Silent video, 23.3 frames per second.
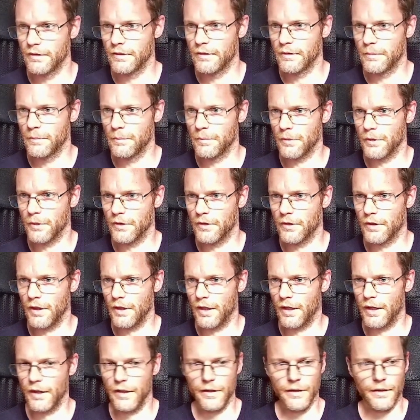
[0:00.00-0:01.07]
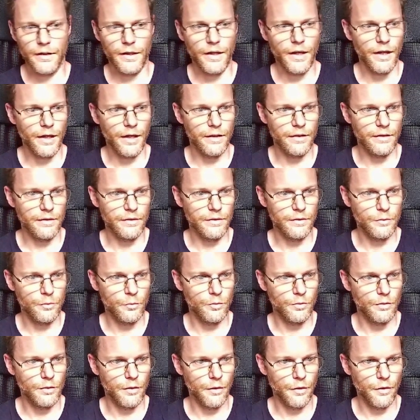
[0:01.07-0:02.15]
But I had it
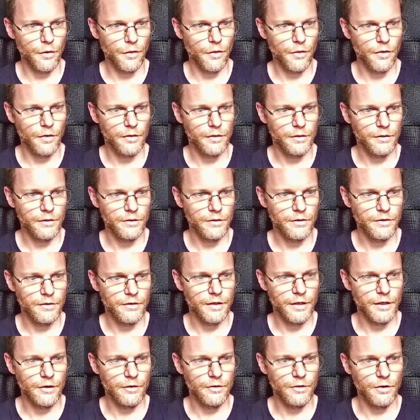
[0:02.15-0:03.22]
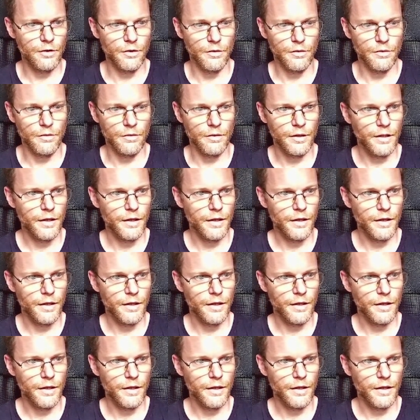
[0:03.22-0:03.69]
with 0.